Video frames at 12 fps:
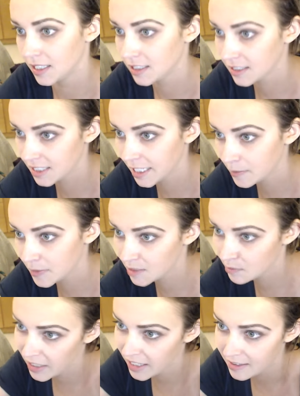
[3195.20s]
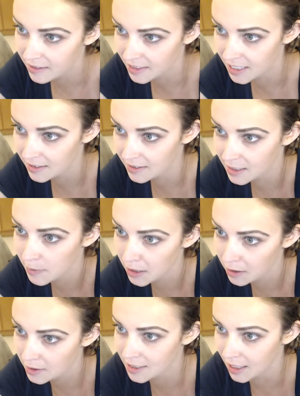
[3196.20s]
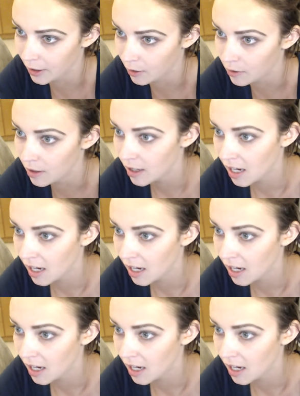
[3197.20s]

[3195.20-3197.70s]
dim spins and smears, though.